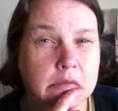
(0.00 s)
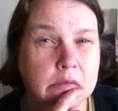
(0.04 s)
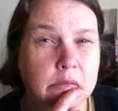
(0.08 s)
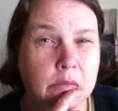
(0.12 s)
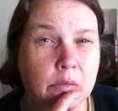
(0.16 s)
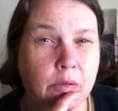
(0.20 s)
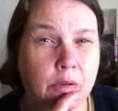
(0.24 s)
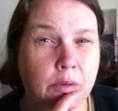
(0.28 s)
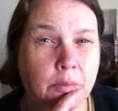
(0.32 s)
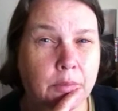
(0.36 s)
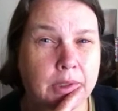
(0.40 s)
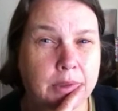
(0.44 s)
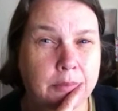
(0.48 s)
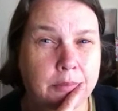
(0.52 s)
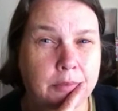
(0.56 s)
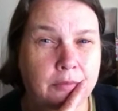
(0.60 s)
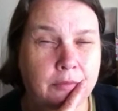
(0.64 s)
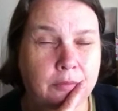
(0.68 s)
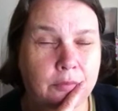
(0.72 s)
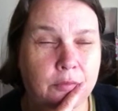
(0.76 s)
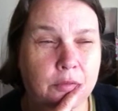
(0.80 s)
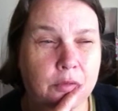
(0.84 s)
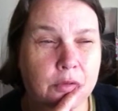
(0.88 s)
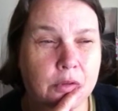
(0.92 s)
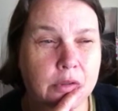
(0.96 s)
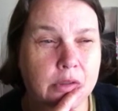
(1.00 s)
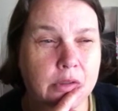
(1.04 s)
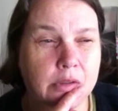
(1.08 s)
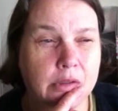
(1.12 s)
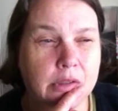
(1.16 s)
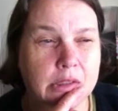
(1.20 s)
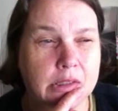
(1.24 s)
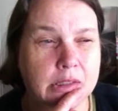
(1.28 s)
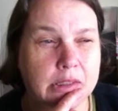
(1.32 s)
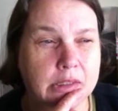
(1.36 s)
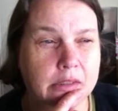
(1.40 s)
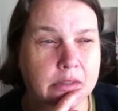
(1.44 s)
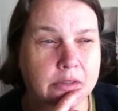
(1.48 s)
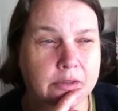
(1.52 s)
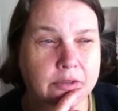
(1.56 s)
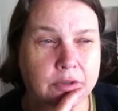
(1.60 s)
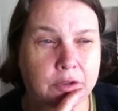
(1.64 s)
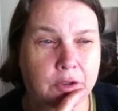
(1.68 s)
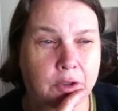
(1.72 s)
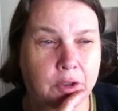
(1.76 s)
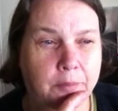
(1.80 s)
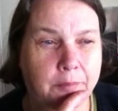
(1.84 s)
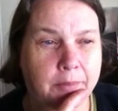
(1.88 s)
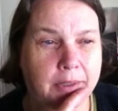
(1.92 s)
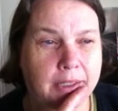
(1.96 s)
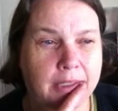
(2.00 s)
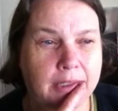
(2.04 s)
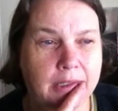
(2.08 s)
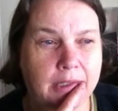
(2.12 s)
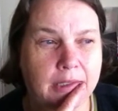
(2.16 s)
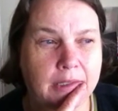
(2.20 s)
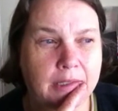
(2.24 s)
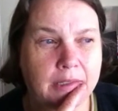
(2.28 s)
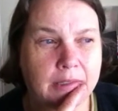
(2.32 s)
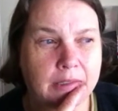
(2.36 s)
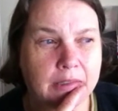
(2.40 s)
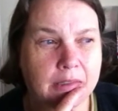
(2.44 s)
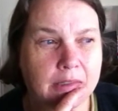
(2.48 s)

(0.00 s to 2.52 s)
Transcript: or the week before, the little snowman.